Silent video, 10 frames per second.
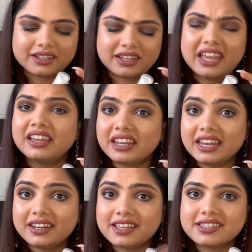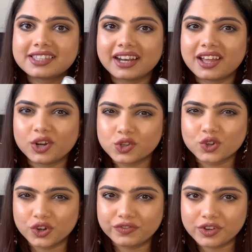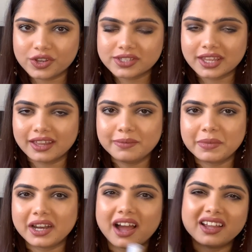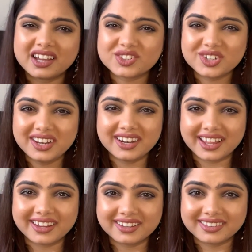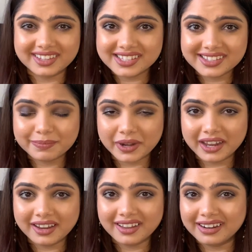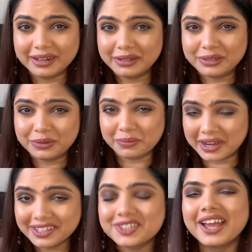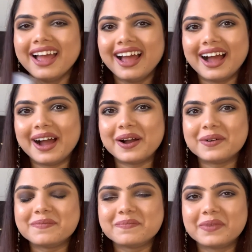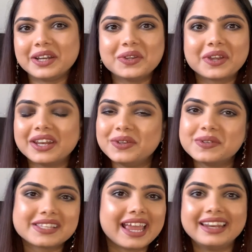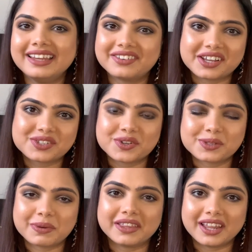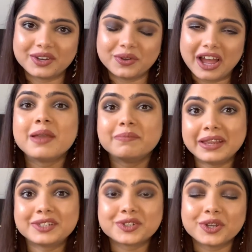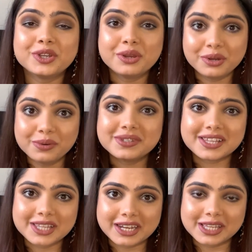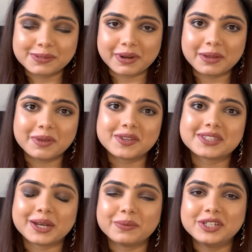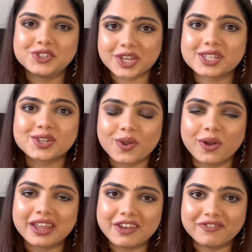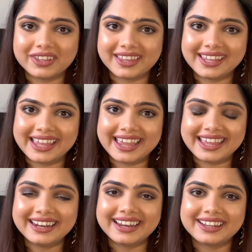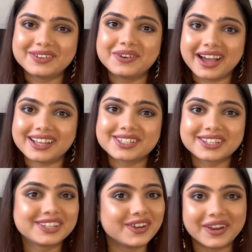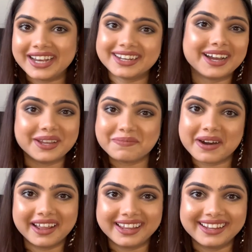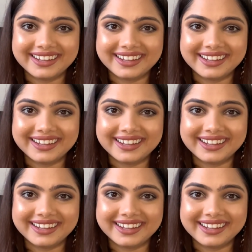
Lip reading: ingredients that are not good for your skin, but I actually like this spray a little too much. But you can use any drugstore spray that you have. Make sure you use a setting spray because that will just lock everything in to last your entire party.